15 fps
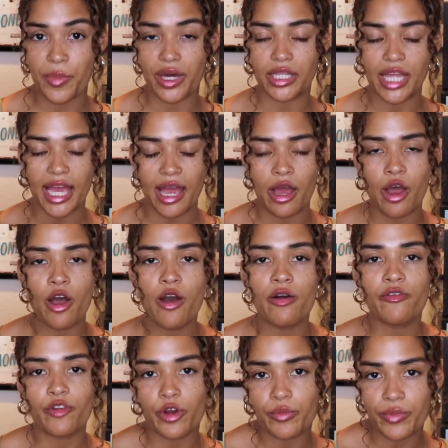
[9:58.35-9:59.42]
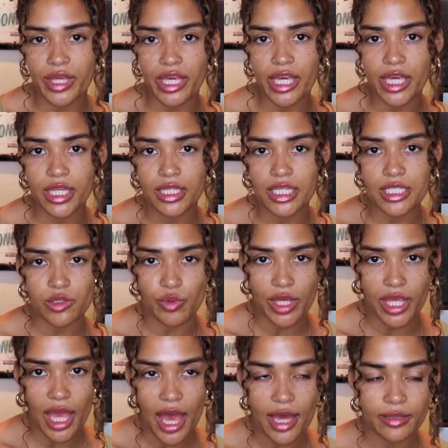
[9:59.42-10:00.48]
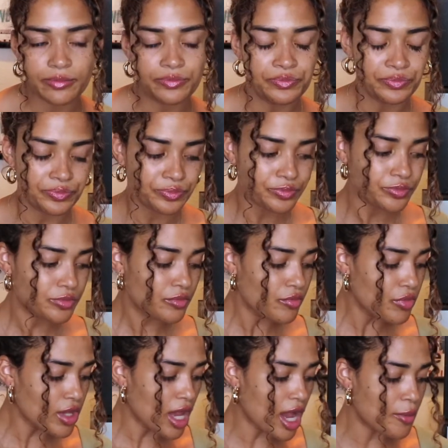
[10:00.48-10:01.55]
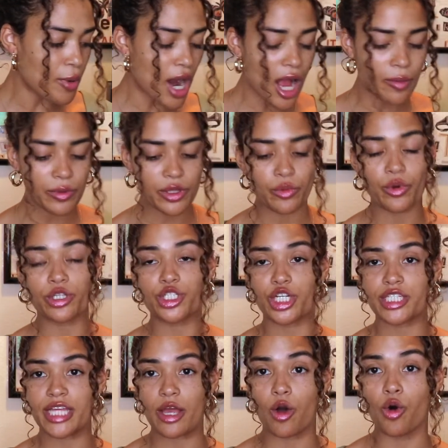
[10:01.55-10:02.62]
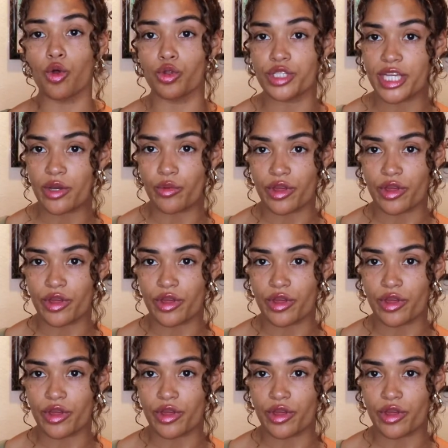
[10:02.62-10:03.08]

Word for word: But like for me this weekend, I probably will just like hold it